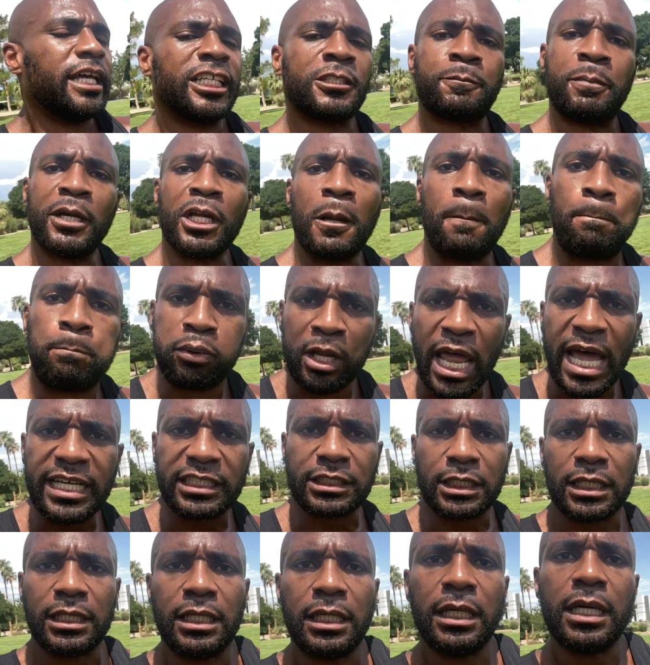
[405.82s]
It's been a
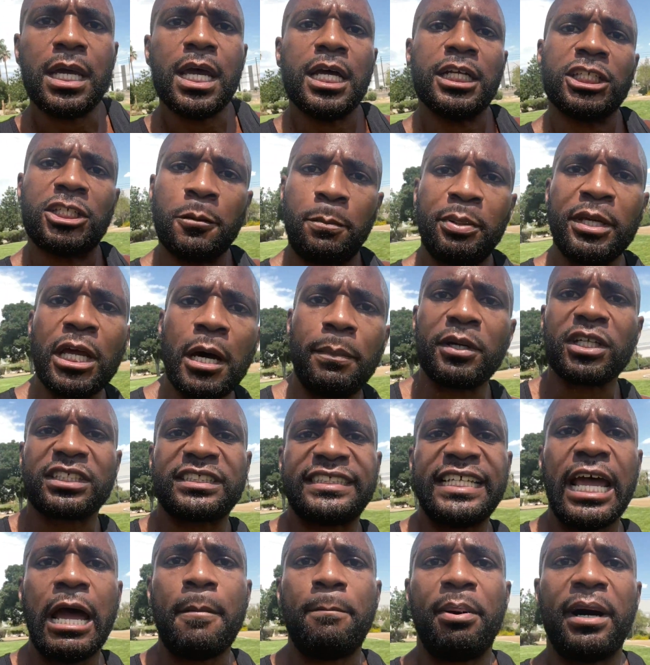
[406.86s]
pleasure to be able to
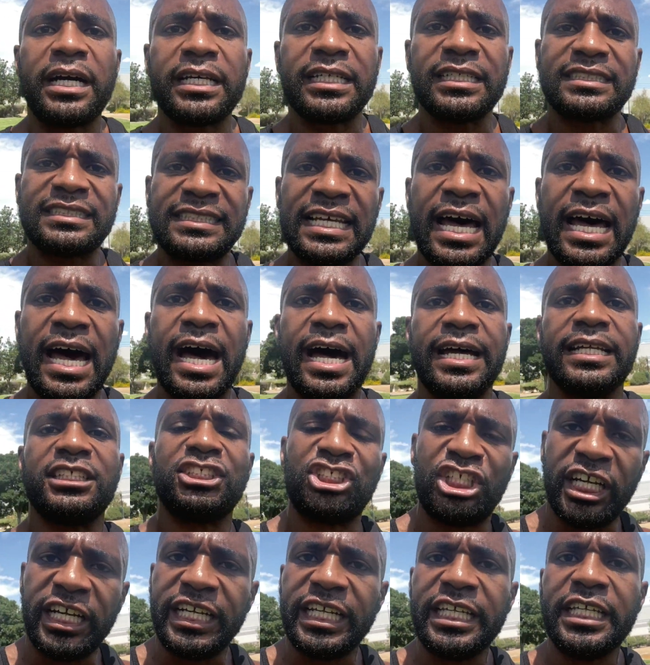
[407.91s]
stand by your side.
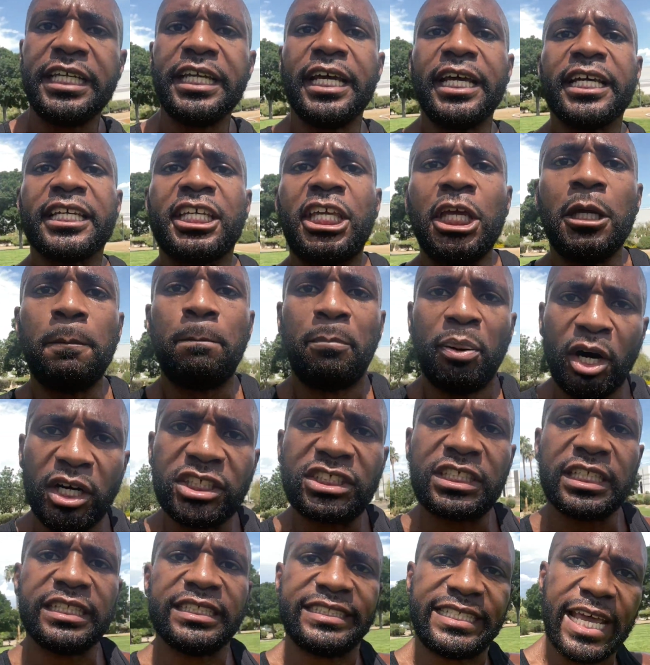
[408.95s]
Jeannie, keep
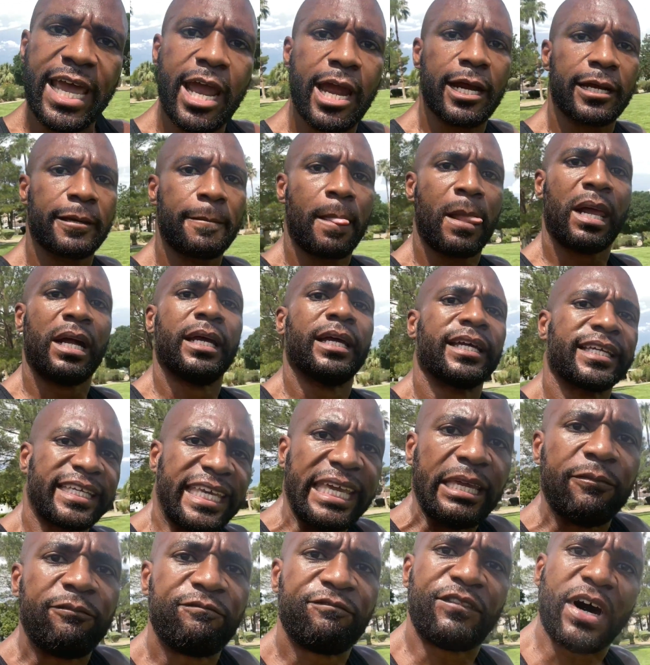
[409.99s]
pushing. Derek,
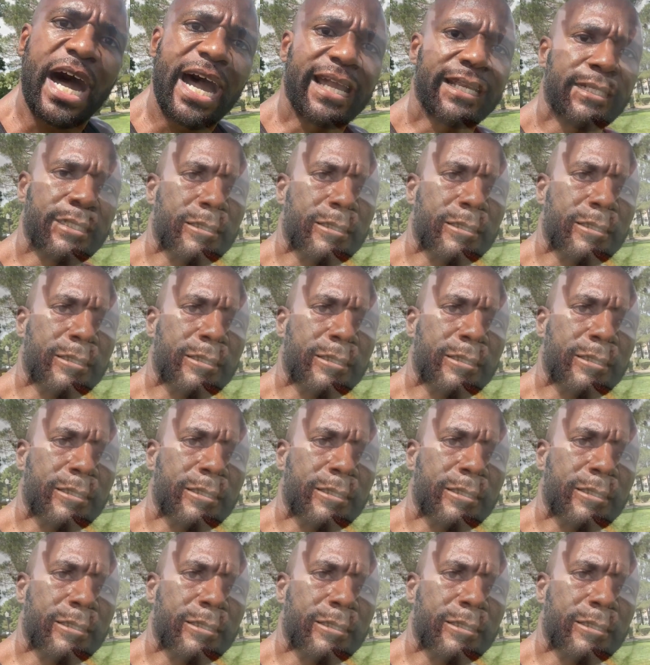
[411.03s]
keep fighting.